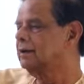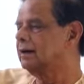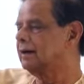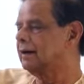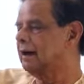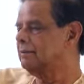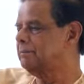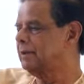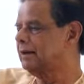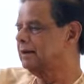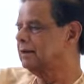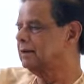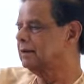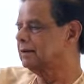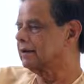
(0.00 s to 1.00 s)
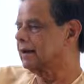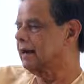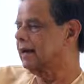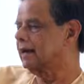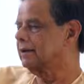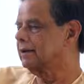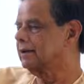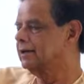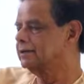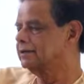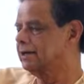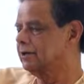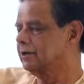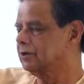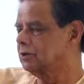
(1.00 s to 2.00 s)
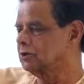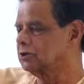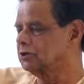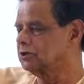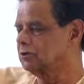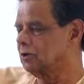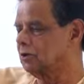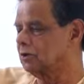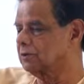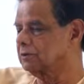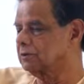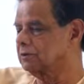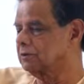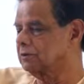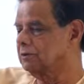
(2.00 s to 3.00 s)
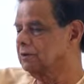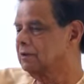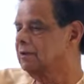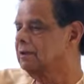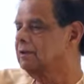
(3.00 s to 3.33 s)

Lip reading: a rapid, grand, a centaur song.